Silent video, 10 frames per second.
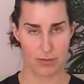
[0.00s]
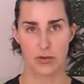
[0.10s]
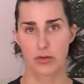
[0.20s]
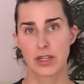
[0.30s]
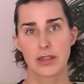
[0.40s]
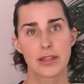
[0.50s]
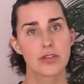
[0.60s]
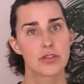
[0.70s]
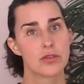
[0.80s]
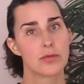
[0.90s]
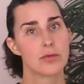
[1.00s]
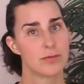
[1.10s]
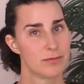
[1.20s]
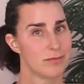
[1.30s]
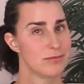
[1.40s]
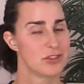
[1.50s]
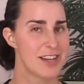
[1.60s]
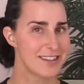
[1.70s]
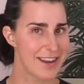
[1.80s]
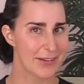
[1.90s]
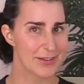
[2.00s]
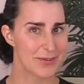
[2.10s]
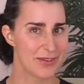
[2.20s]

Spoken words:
Microneedling to chase down those